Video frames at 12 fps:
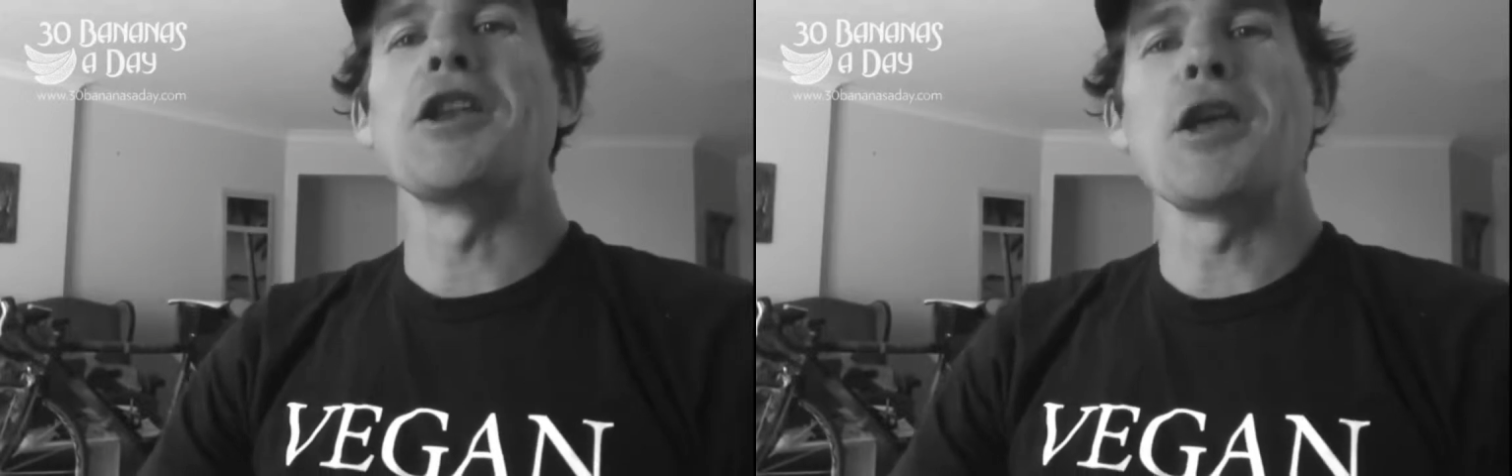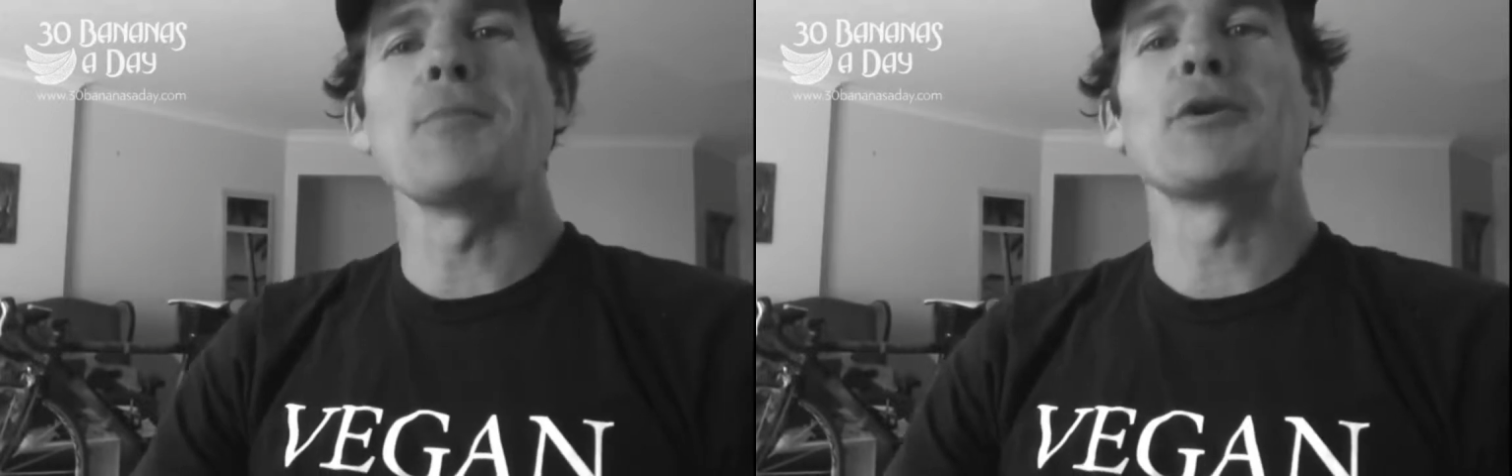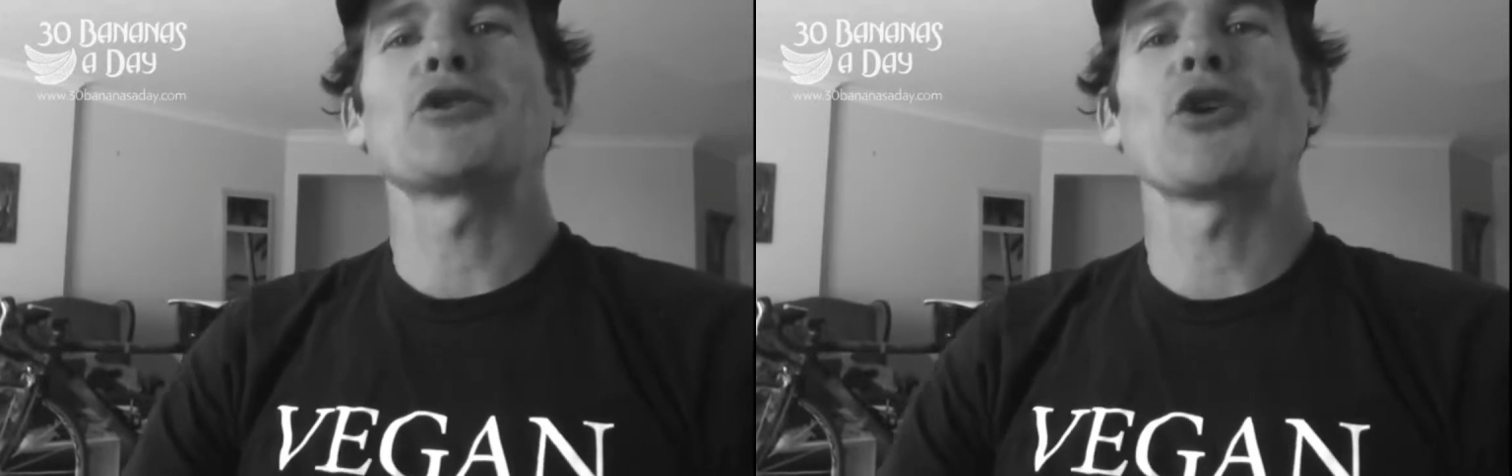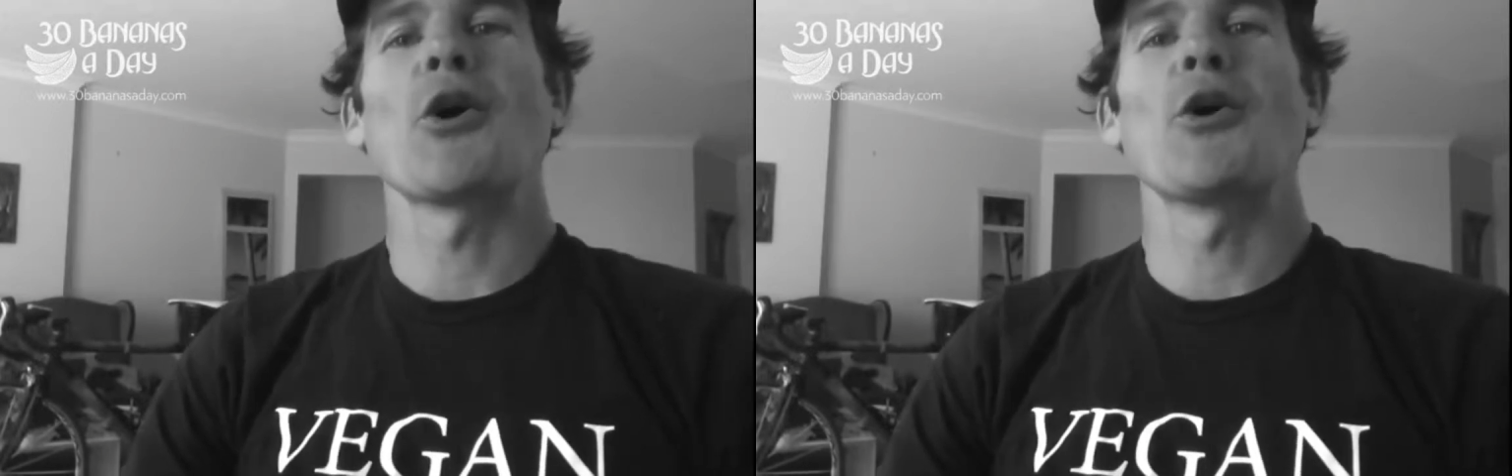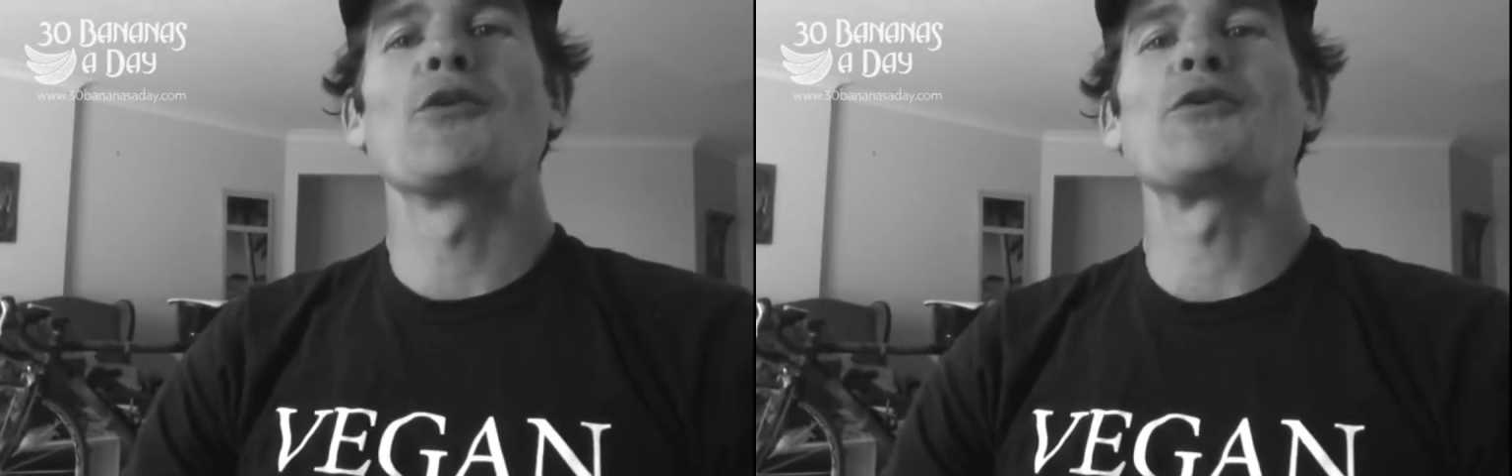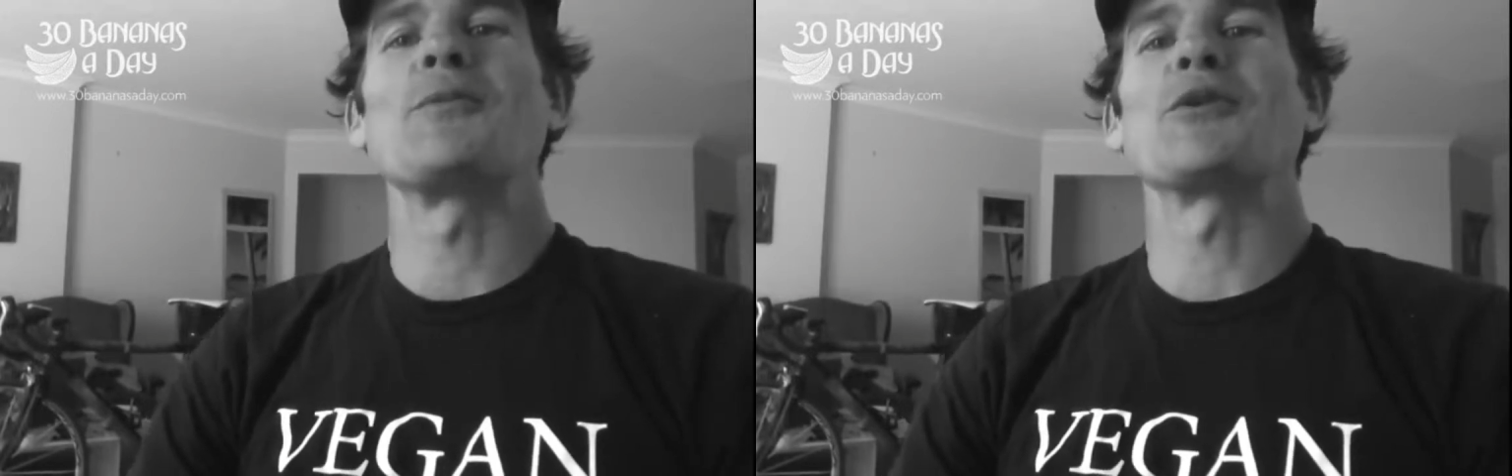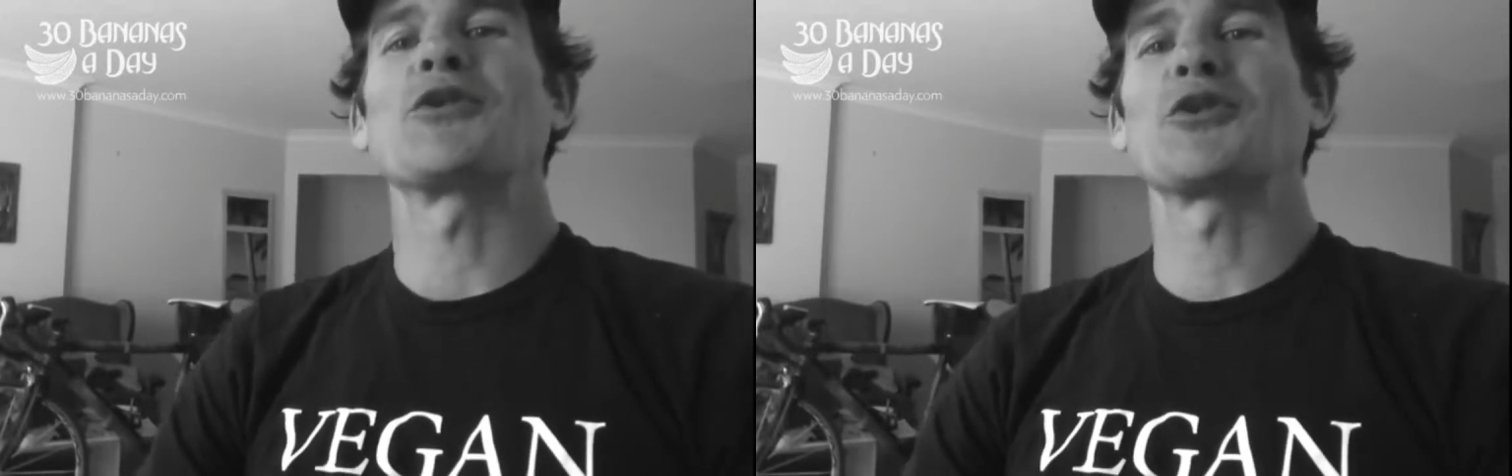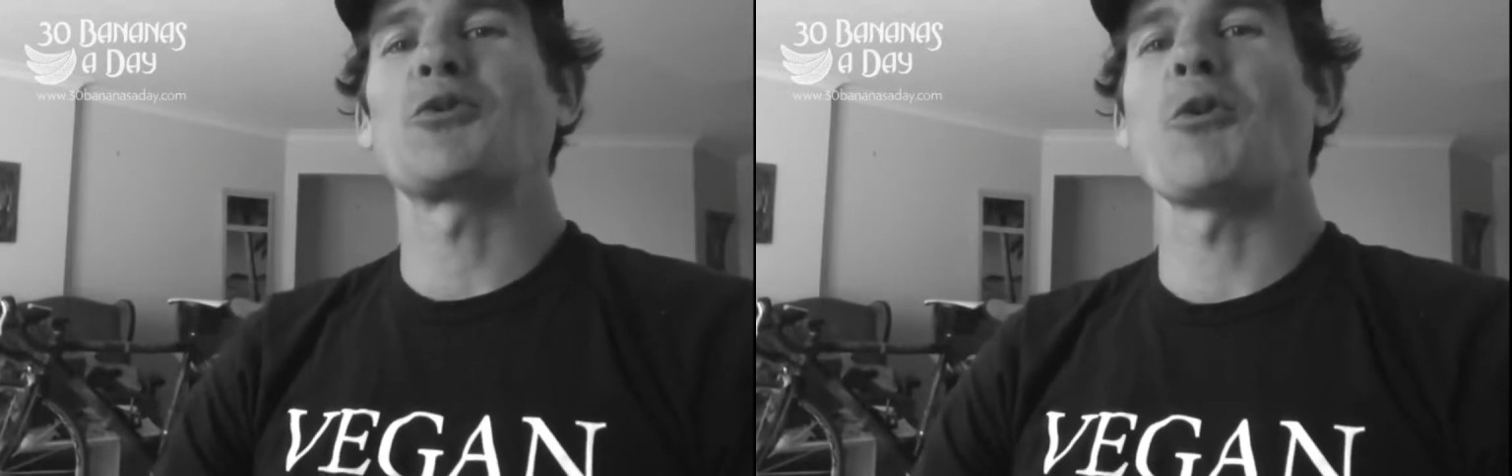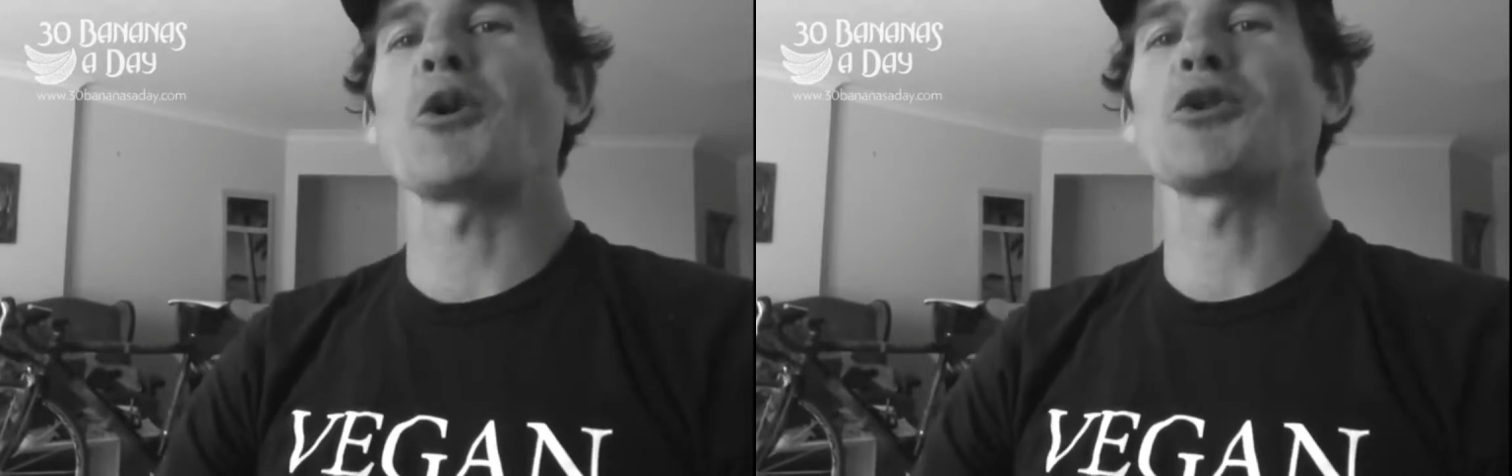nematode from a
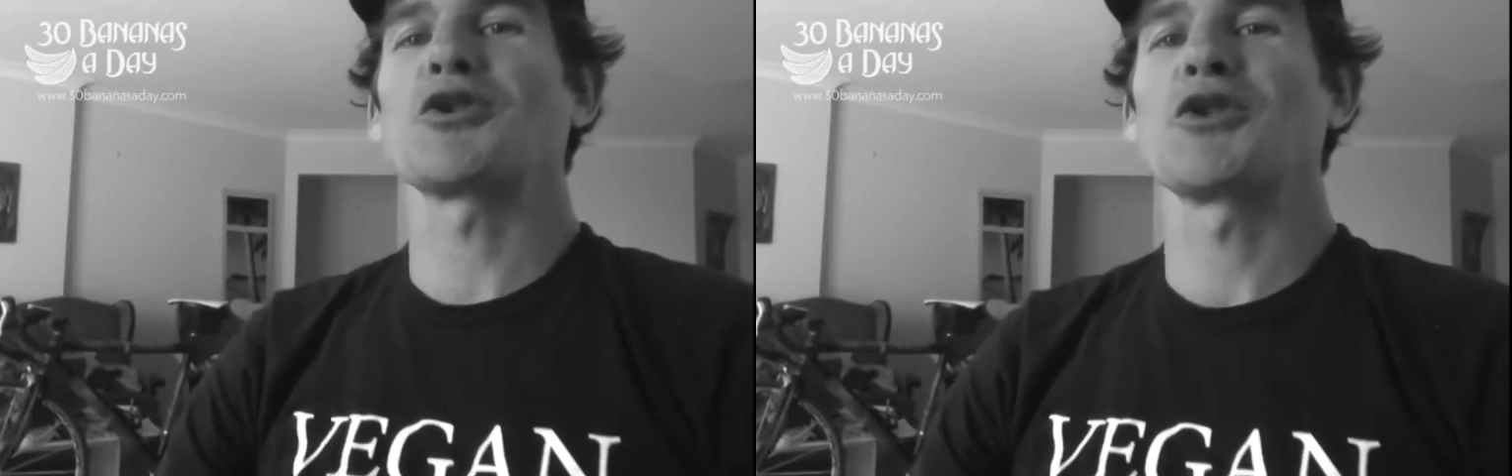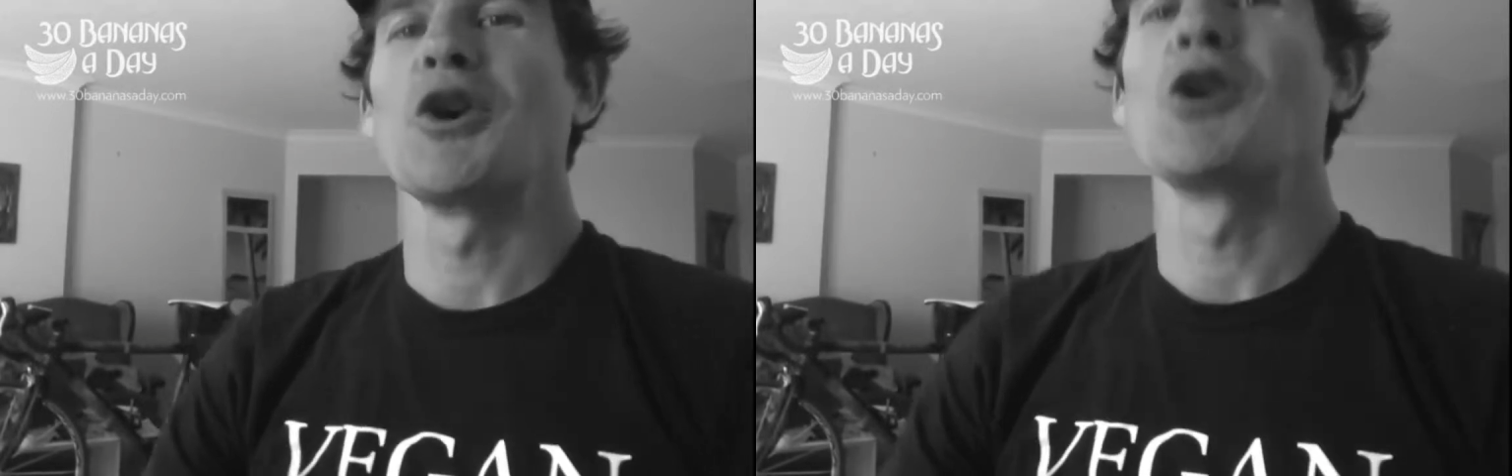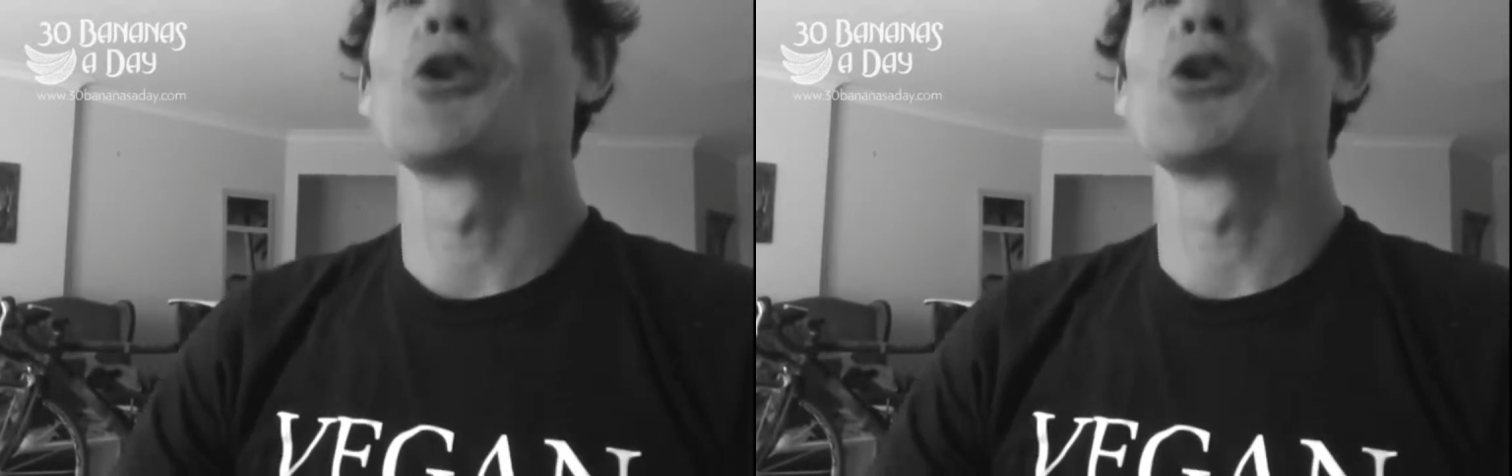squashed